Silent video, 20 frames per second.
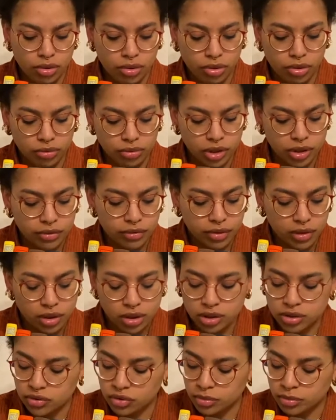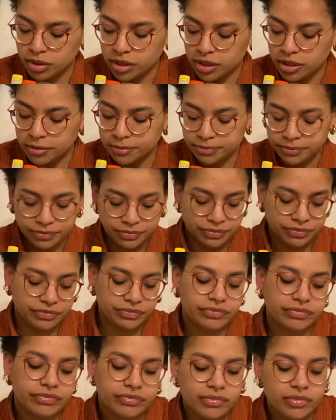3 of these for me.
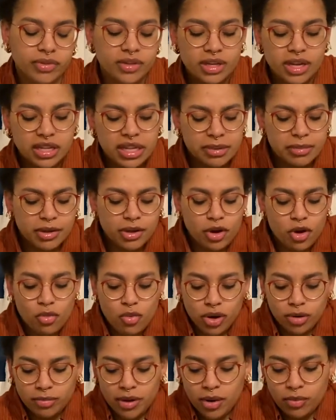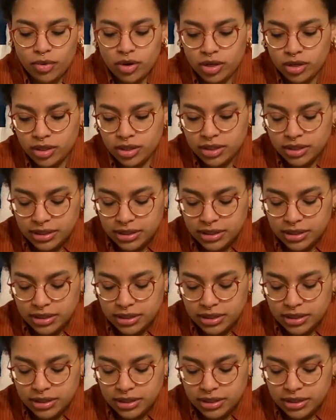Let me go one by one.